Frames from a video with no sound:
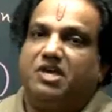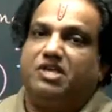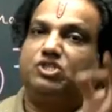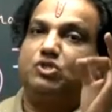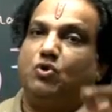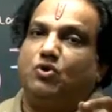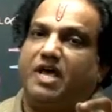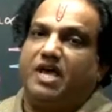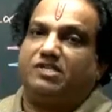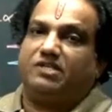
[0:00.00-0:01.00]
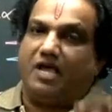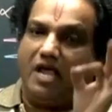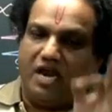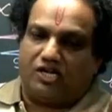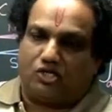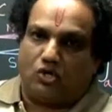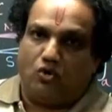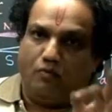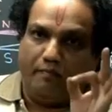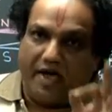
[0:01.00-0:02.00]
is known as
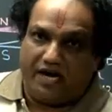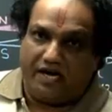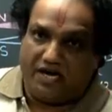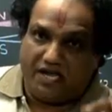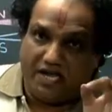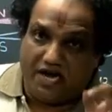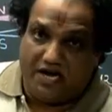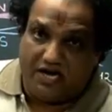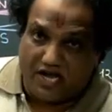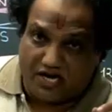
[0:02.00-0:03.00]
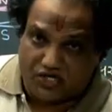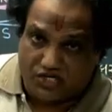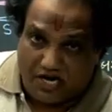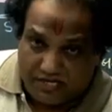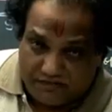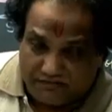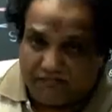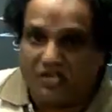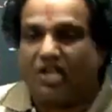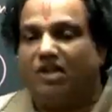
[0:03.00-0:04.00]
electromagnetic induction,
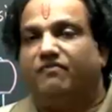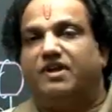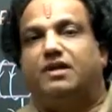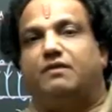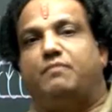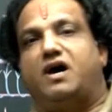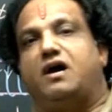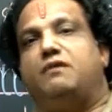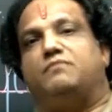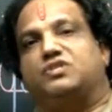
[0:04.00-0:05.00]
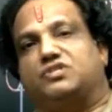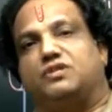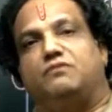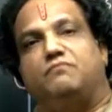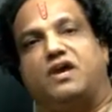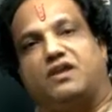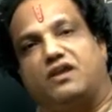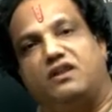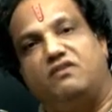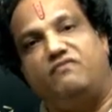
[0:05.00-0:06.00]
invented by Mr.
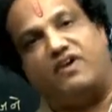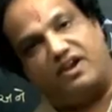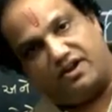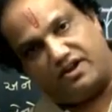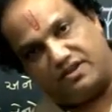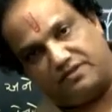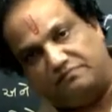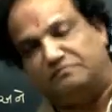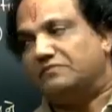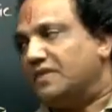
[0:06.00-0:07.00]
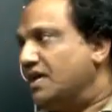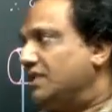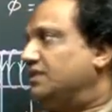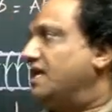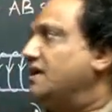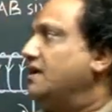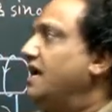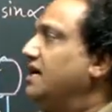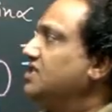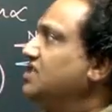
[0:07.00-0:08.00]
Michael Faraday. Then
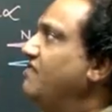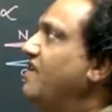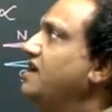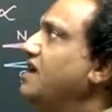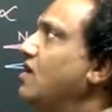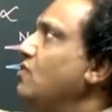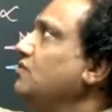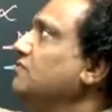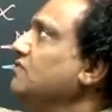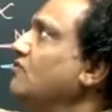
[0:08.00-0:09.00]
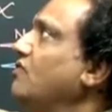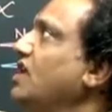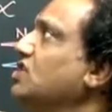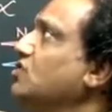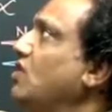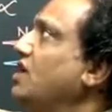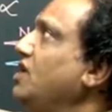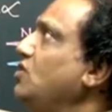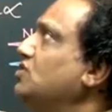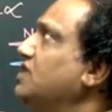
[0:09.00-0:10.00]
let us define now what is called
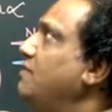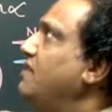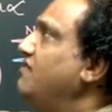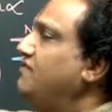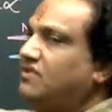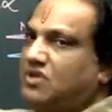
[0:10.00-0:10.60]
induced EMF,